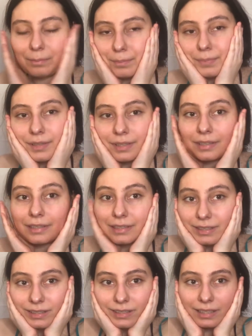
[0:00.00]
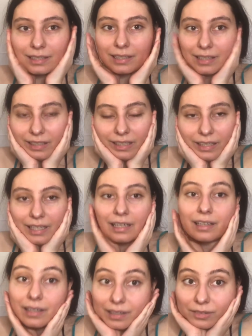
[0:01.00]
But
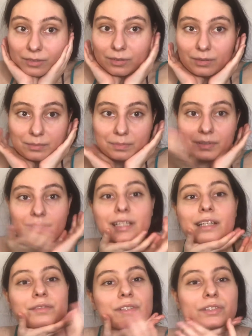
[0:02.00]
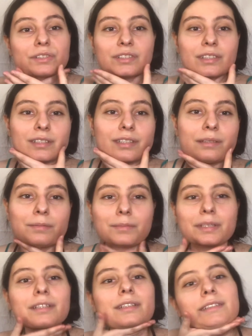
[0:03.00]
I don't know, I probably have to use it again
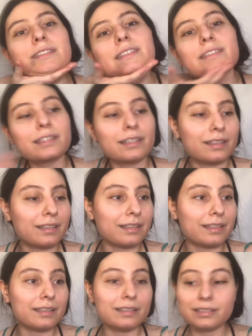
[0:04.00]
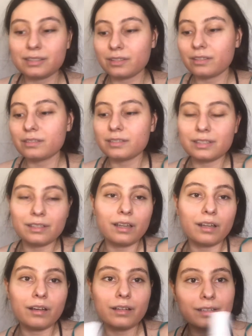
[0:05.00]
because these cost a
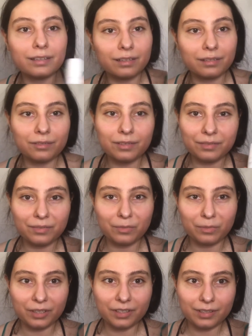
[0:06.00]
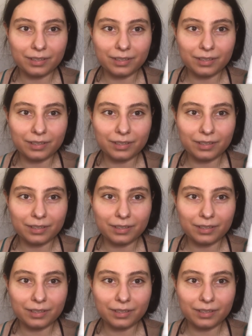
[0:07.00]
lot and they don't even work.